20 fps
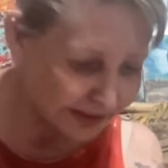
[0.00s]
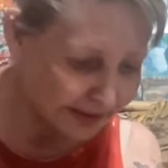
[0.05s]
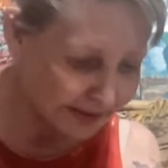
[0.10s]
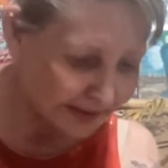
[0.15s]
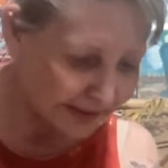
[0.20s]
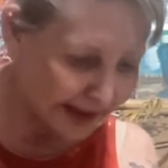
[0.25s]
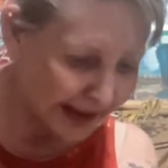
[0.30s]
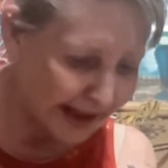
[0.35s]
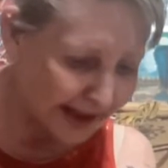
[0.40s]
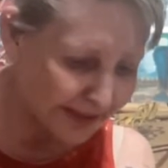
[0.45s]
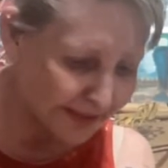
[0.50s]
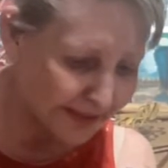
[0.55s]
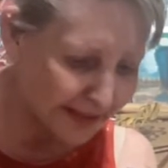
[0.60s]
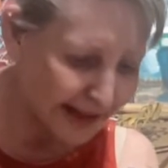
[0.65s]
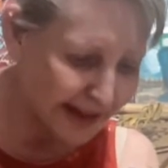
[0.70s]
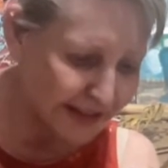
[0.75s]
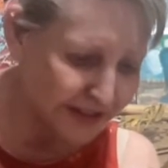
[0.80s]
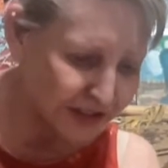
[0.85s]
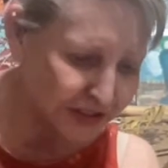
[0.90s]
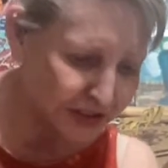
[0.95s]
that
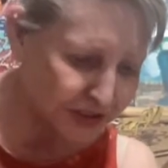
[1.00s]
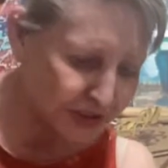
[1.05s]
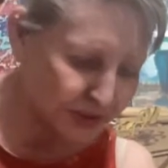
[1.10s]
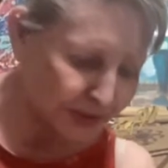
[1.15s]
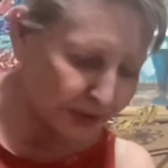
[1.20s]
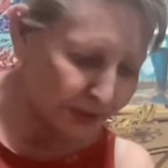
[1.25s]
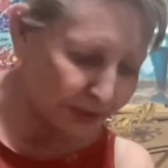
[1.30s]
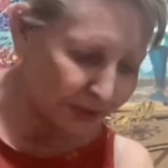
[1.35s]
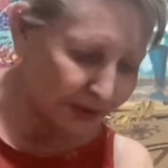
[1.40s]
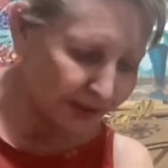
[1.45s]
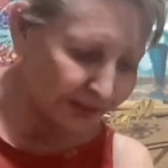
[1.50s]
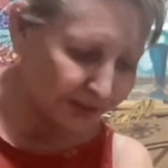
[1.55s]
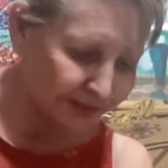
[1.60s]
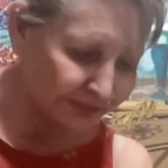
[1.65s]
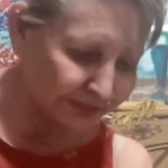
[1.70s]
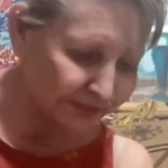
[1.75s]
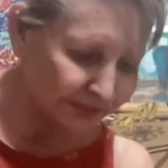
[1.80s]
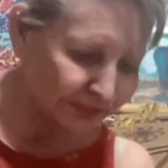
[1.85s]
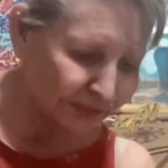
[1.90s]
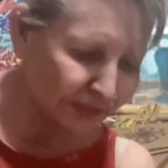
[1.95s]
that's doing well.
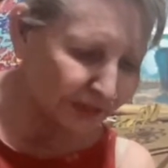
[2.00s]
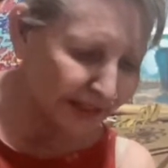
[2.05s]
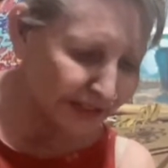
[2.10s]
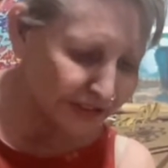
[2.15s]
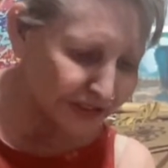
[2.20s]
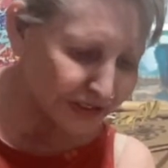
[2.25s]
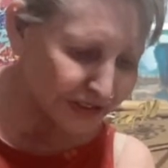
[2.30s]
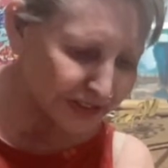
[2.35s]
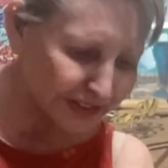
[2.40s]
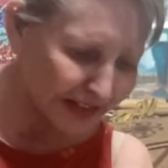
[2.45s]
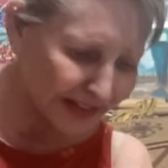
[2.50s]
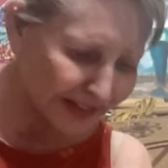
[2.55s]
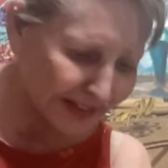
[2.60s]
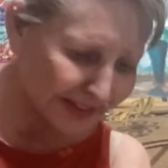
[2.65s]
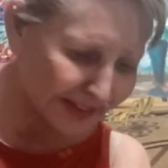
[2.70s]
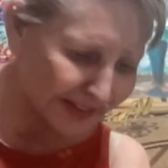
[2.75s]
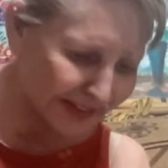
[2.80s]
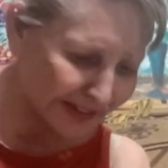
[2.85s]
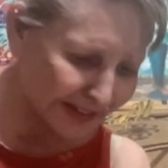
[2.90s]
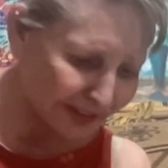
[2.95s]
Oh, I just got a
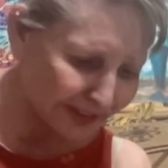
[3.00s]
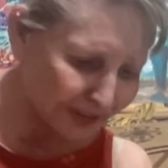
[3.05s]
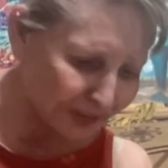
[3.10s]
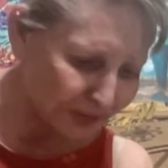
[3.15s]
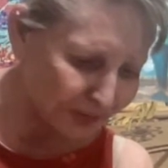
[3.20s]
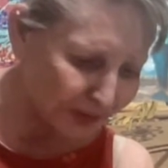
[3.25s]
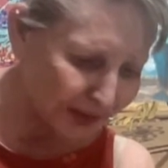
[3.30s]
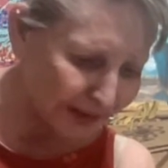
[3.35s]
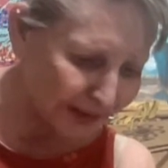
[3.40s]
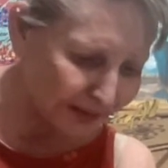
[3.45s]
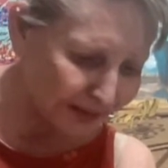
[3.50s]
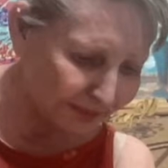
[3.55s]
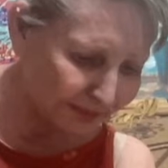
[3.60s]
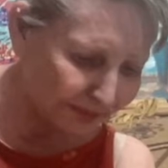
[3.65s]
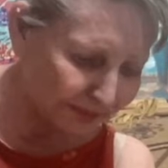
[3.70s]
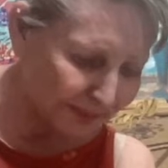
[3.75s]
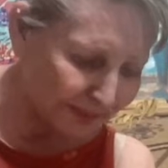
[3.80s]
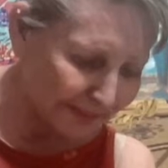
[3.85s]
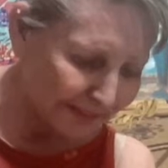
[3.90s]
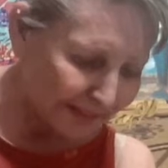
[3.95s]
thing, Noel.
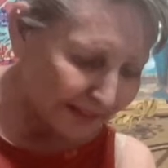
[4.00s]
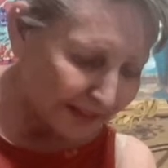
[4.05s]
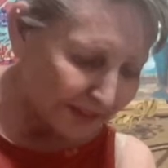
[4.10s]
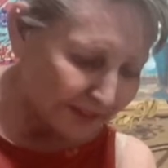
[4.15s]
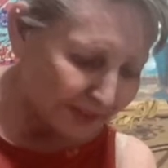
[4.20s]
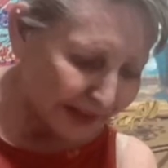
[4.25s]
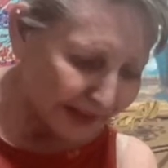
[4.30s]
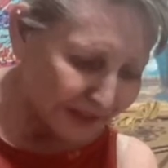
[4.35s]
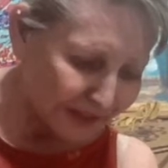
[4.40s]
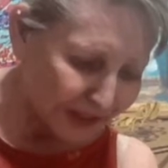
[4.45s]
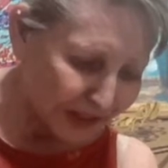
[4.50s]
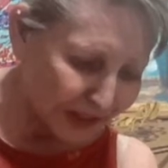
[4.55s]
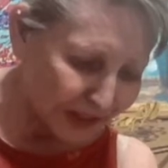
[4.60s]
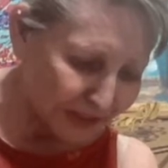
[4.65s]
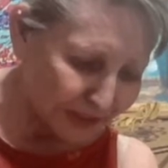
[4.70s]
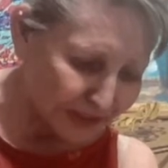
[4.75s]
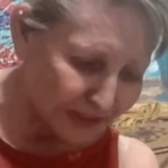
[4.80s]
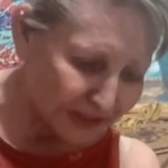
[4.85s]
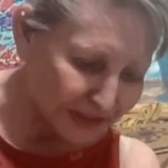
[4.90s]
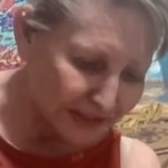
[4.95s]
My
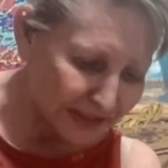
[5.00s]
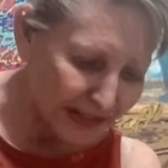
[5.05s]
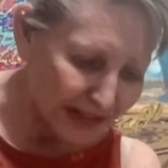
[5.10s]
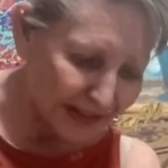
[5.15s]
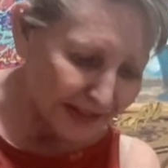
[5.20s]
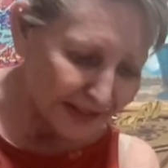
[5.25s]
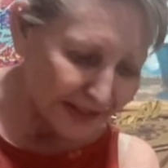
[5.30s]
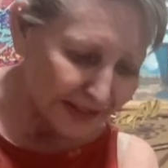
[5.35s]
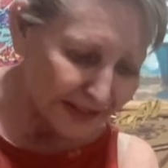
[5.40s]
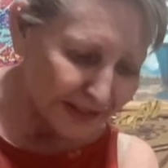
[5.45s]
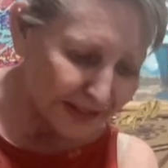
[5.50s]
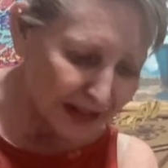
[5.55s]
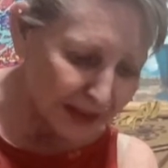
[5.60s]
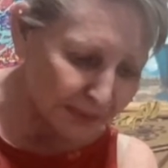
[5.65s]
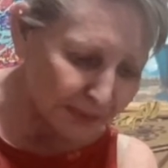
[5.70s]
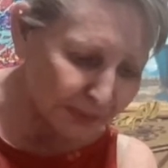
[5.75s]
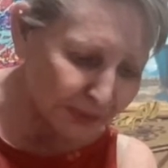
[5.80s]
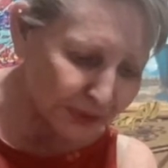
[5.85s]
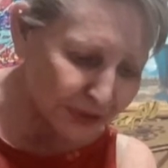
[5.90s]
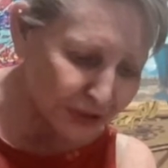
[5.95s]
daughter was saying the
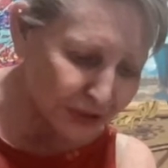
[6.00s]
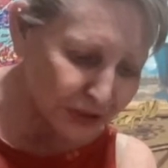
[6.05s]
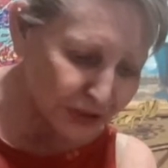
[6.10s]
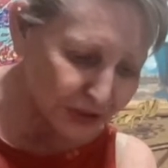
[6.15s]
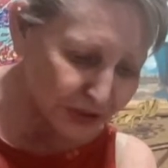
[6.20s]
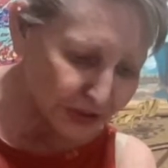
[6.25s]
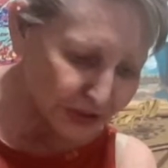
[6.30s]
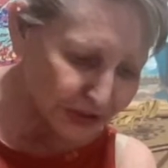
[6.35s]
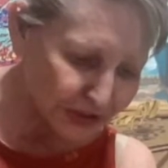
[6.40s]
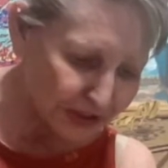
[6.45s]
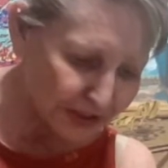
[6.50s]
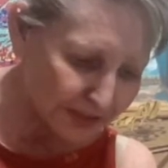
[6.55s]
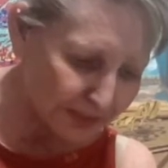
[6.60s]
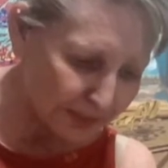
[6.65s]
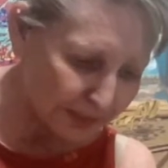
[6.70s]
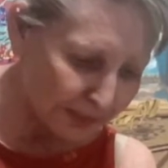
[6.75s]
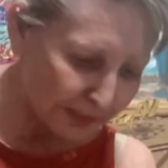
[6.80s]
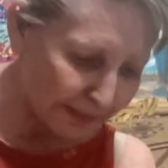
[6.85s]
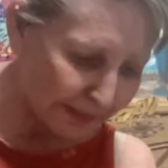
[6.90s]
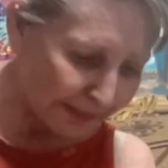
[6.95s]
temperatures
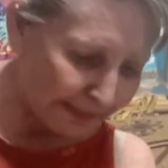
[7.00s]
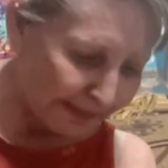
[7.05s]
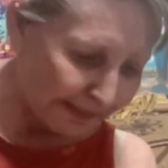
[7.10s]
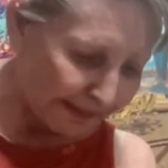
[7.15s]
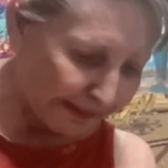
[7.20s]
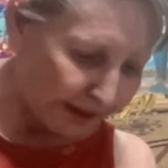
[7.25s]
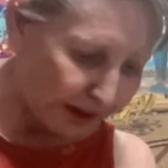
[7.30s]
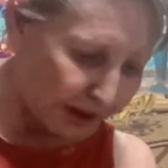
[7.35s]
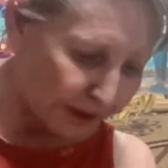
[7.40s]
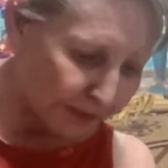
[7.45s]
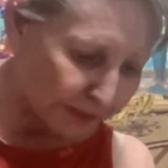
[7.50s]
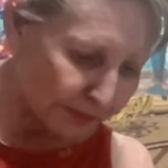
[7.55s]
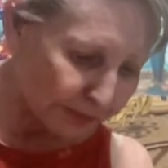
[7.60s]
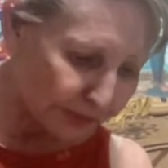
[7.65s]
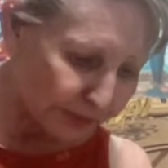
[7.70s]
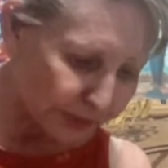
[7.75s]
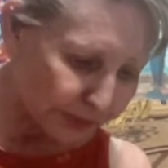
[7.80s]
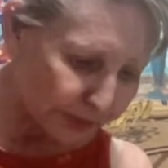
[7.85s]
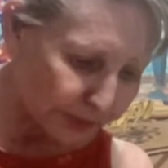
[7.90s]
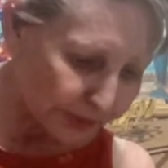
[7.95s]
are
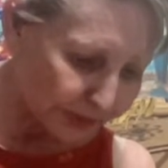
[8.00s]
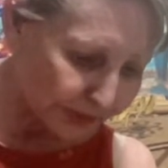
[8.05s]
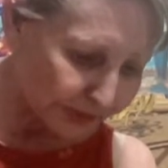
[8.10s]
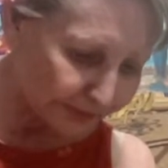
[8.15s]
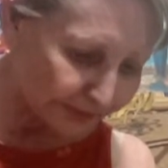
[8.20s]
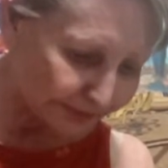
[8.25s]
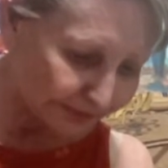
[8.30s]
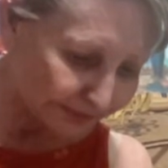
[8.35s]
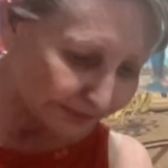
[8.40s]
brutal.